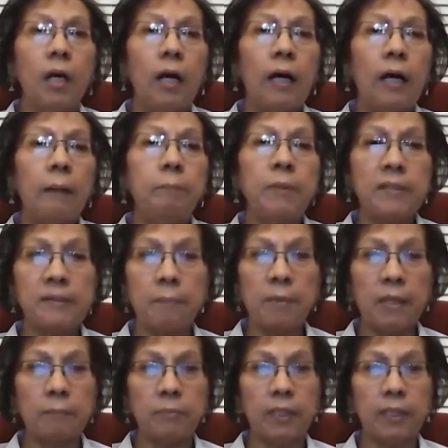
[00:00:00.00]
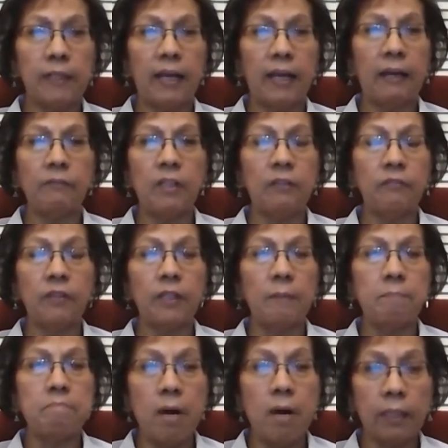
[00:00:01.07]
but some of them didn't have even the
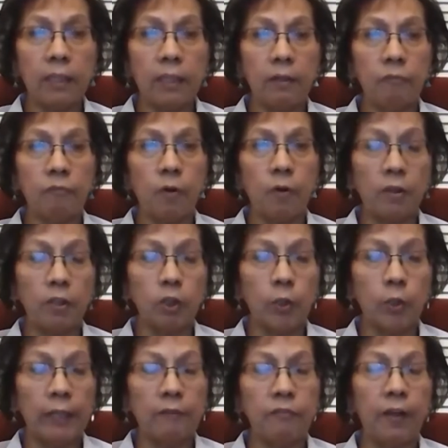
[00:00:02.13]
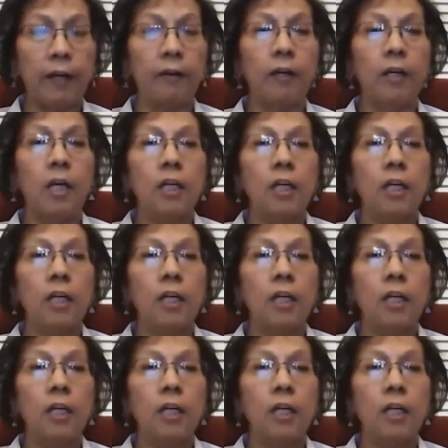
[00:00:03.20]
money for the train fare.